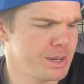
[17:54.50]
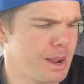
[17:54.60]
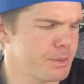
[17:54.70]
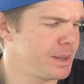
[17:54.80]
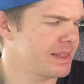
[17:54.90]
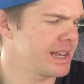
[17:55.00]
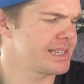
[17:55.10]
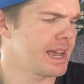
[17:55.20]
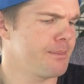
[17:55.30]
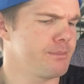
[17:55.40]
I've been able to pick
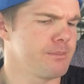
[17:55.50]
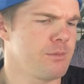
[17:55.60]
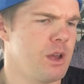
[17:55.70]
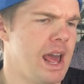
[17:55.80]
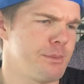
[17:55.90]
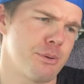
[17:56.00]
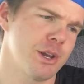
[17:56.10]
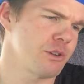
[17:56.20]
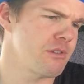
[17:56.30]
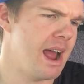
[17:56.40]
these up at a
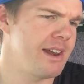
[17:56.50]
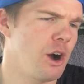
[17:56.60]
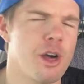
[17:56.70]
pretty good rate.